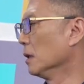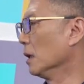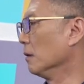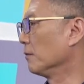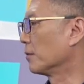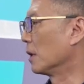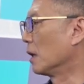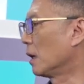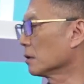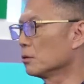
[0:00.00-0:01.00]
and from
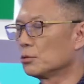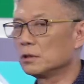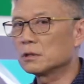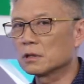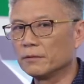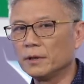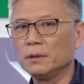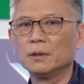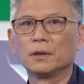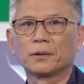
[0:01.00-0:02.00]
Article 27
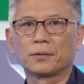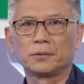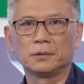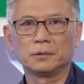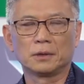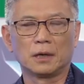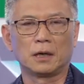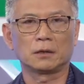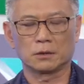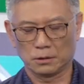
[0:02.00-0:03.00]
through
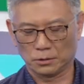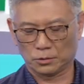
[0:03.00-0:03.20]
Article